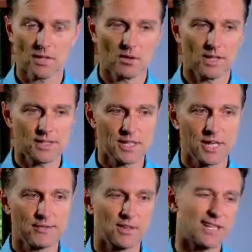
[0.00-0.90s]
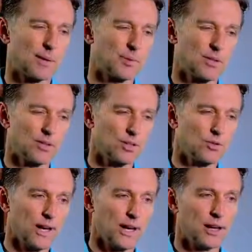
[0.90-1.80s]
So let's say, for example,
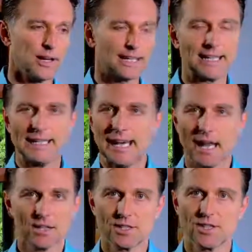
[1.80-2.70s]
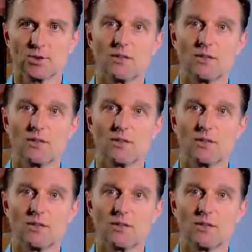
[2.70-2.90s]
you are on kidney dialysis,